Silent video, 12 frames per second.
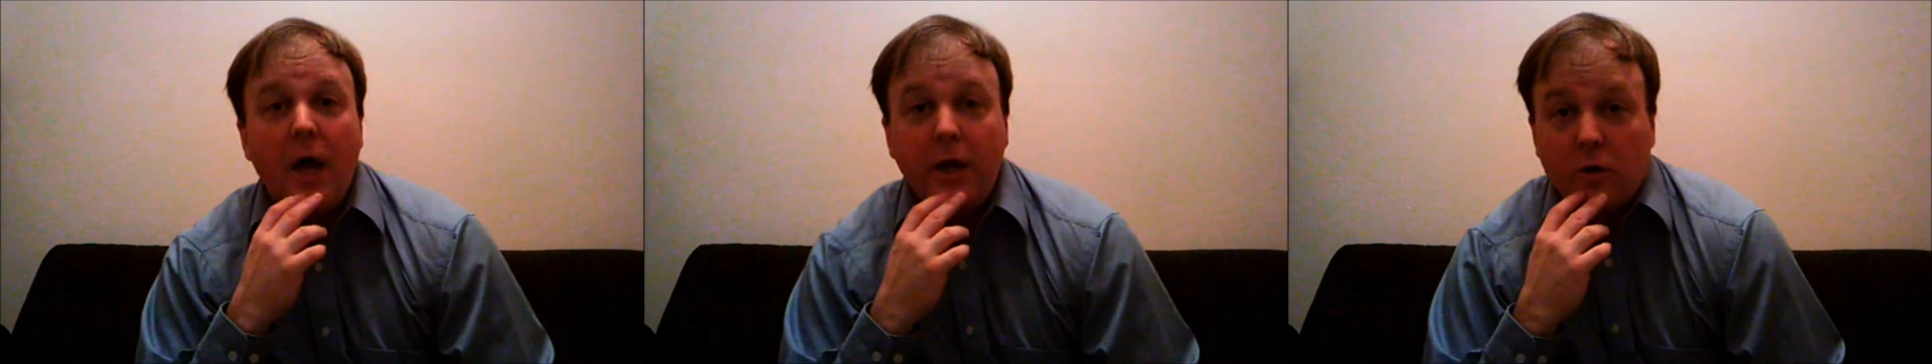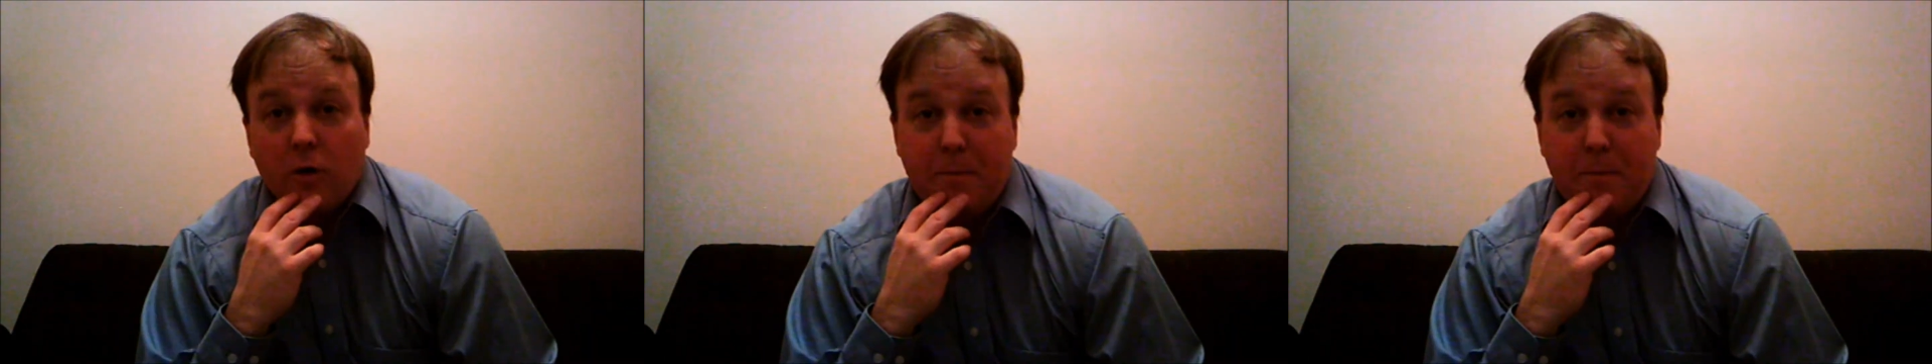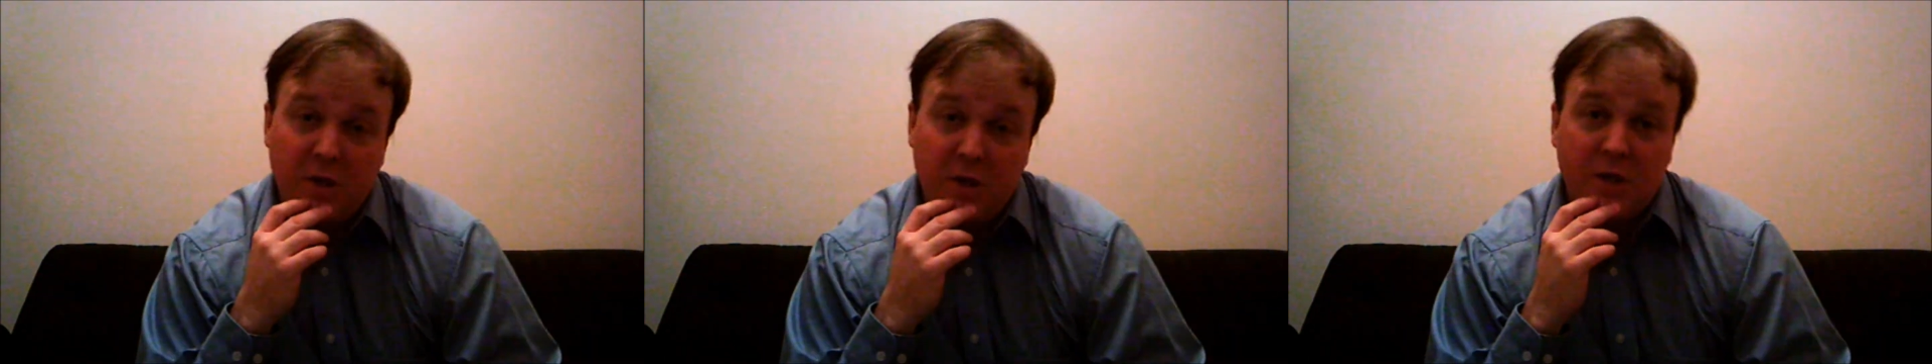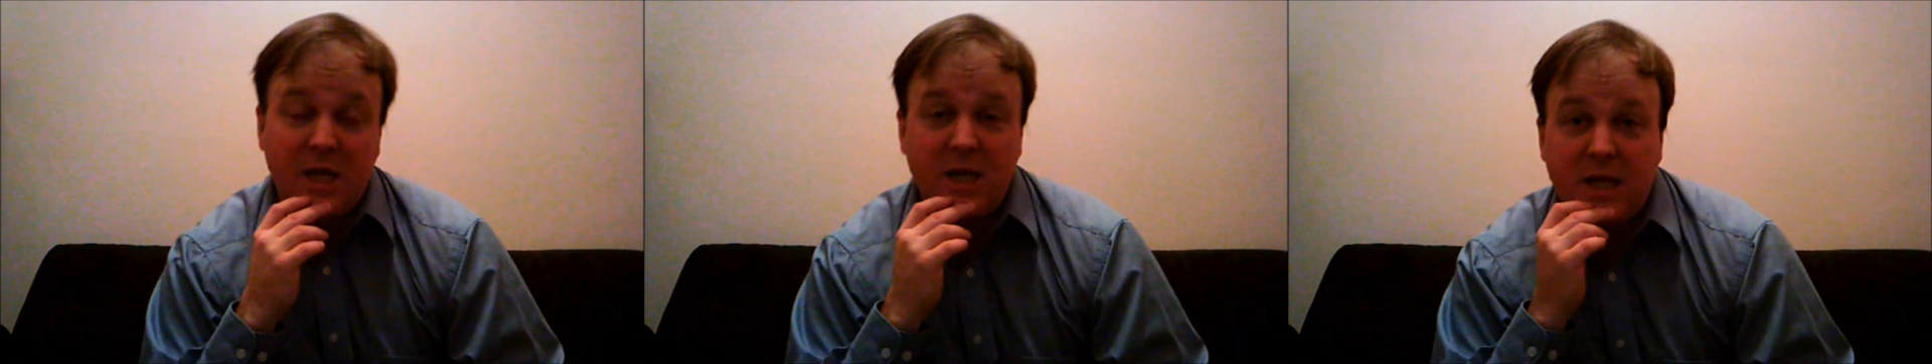and your
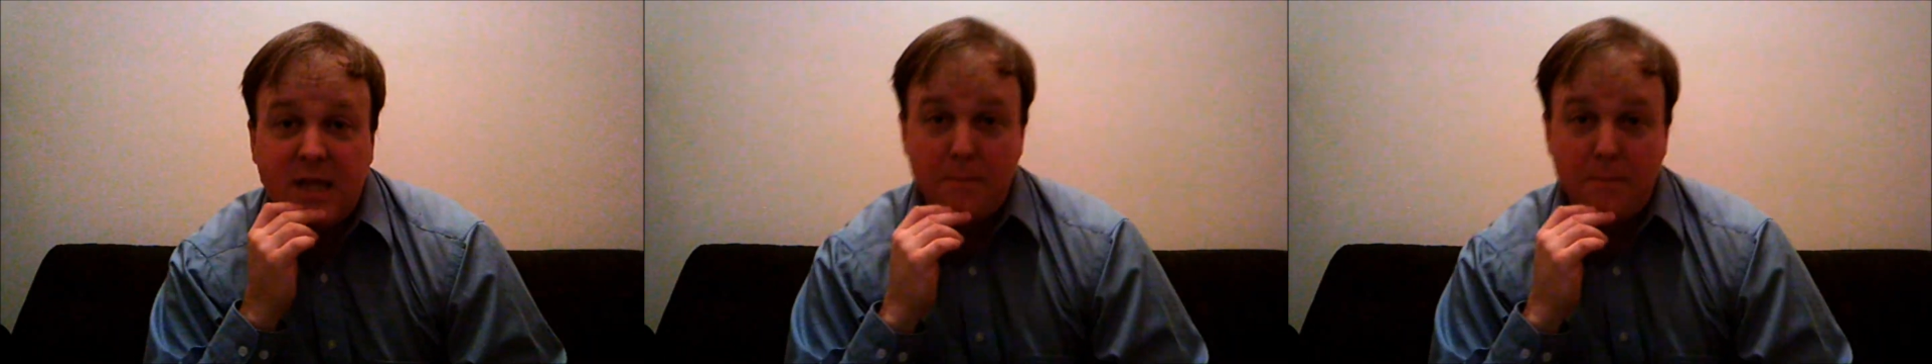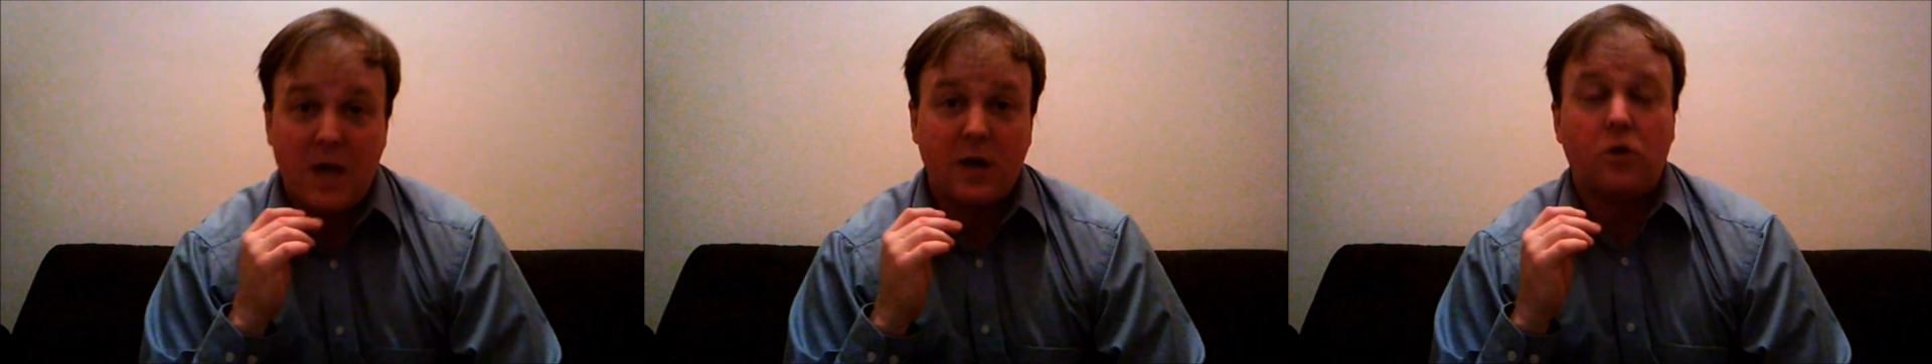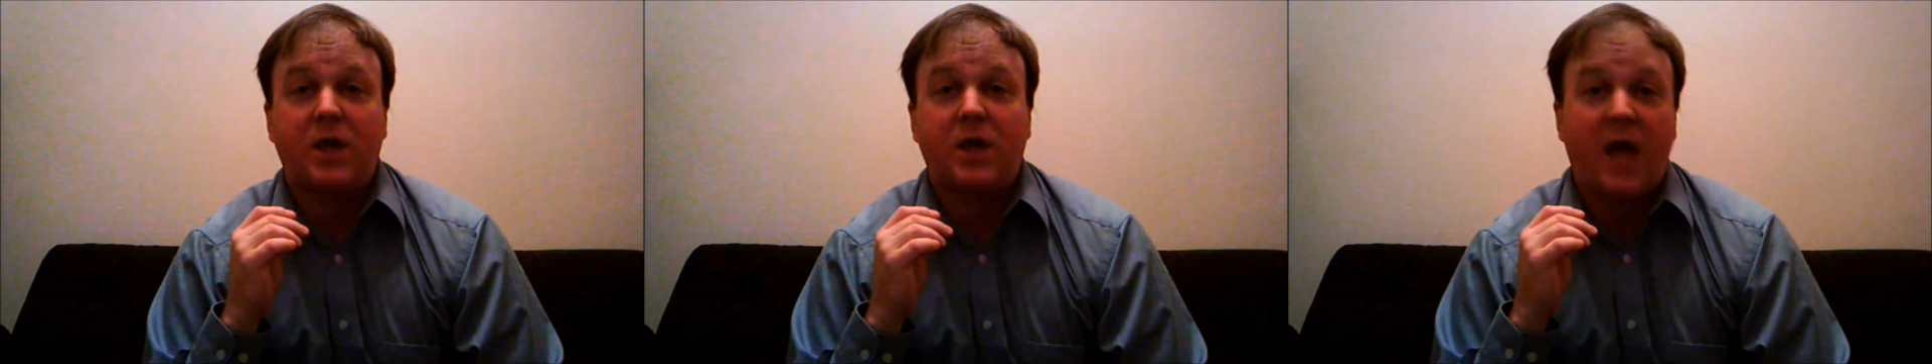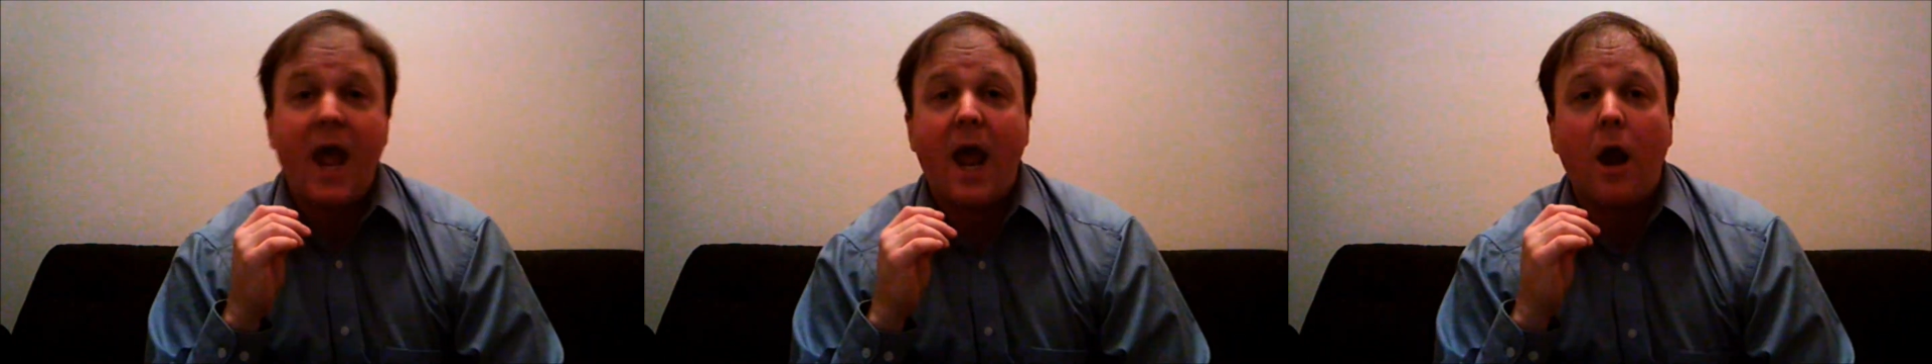ability to get medical
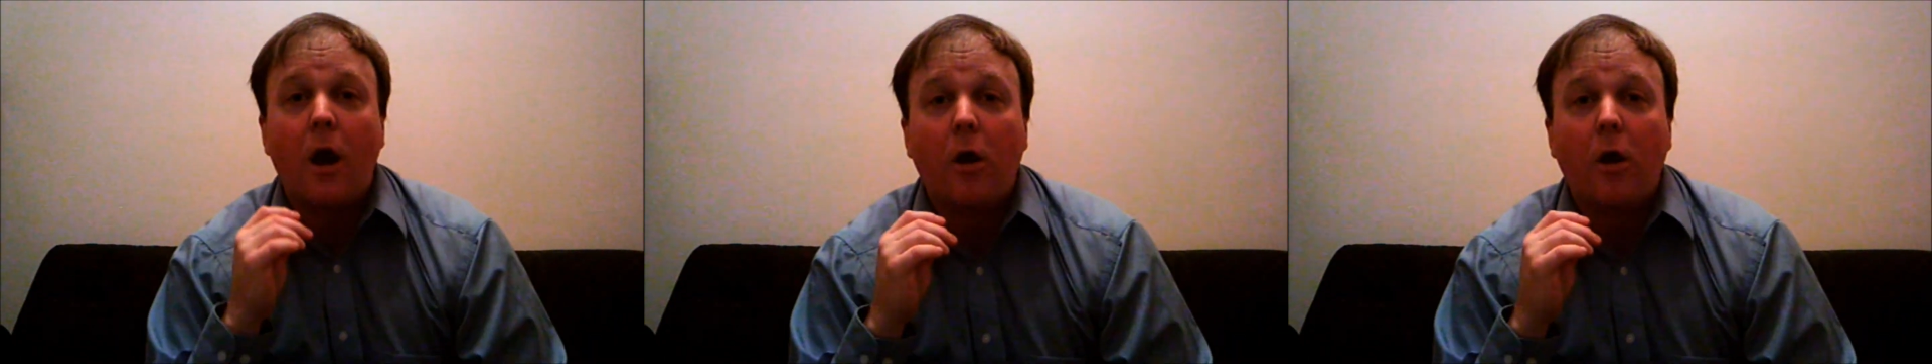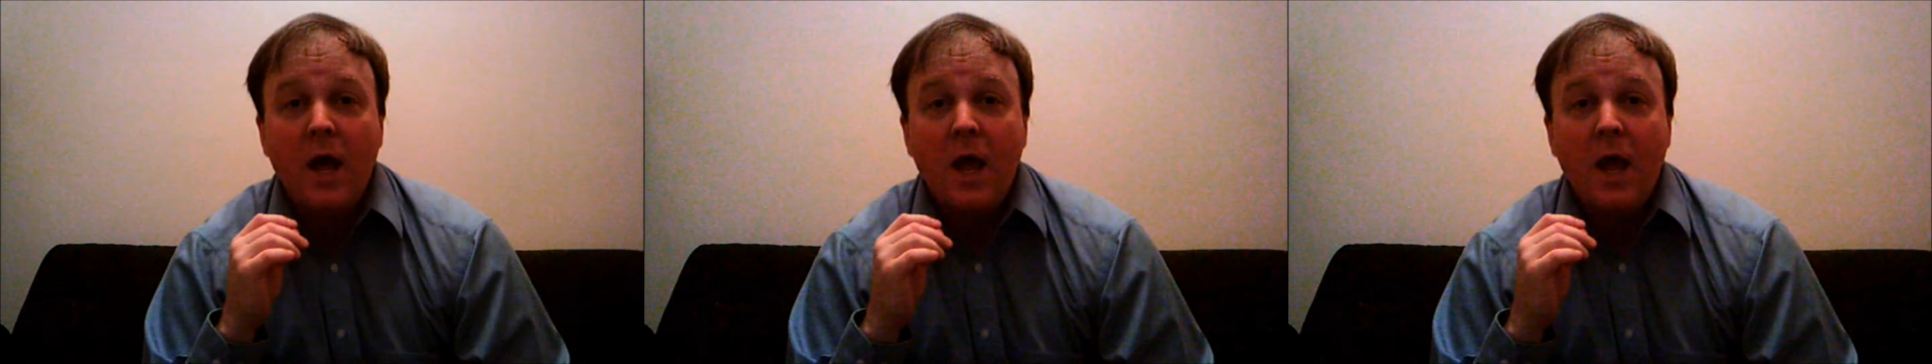care